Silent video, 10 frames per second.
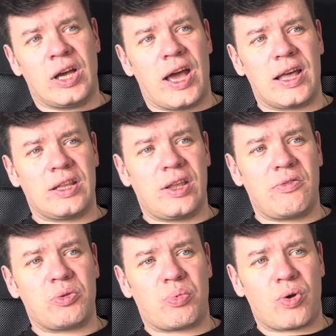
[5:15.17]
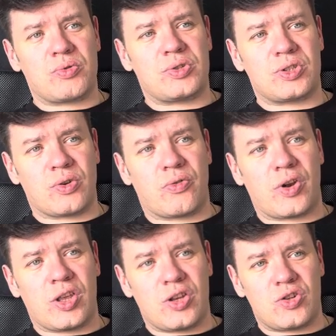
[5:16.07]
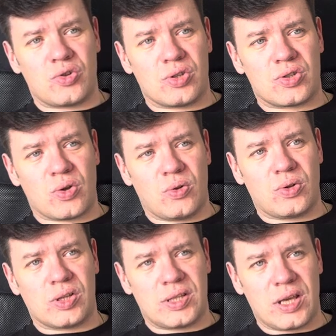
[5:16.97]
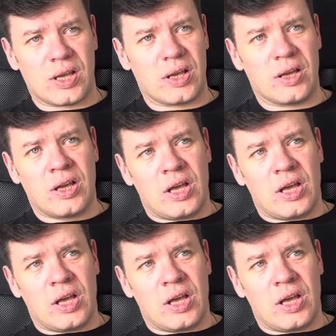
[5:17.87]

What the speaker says: and even process of reissuance all the thing